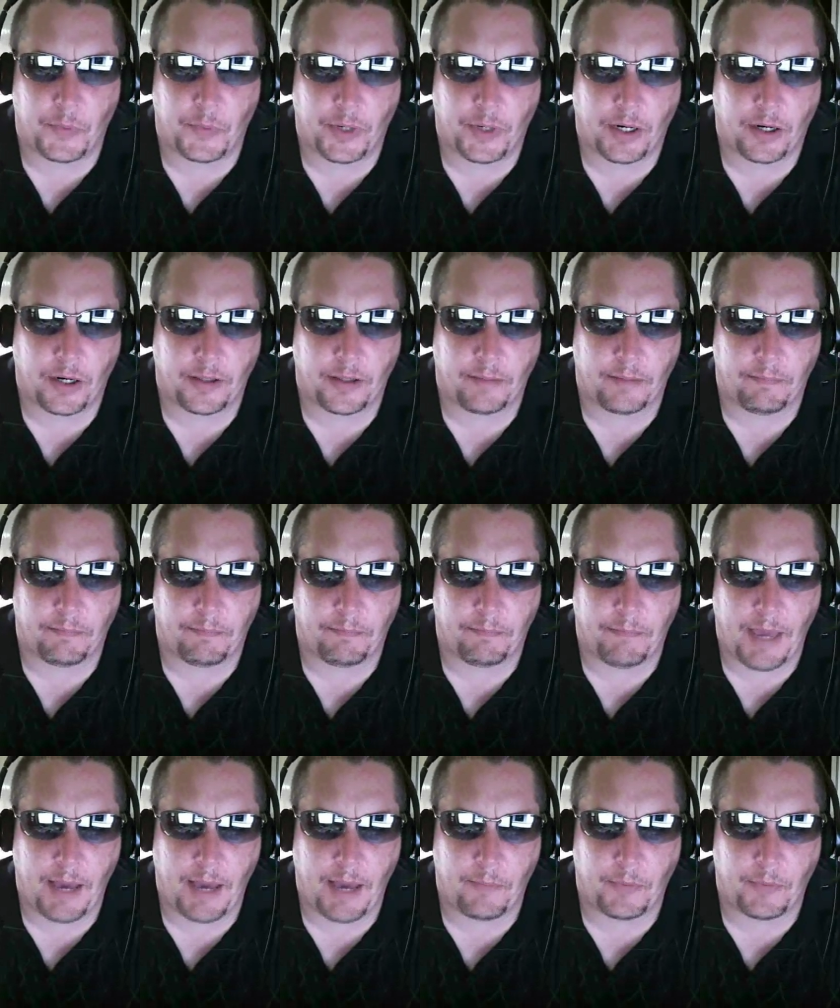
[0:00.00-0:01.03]
where the
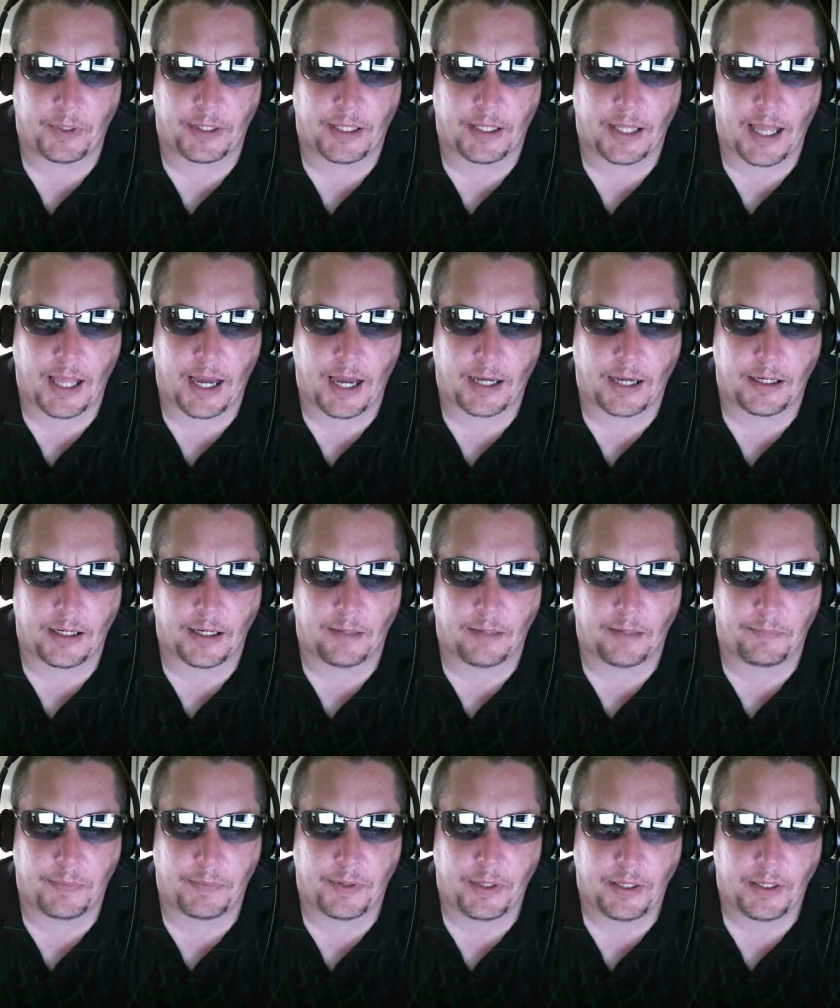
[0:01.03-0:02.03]
map would lock up.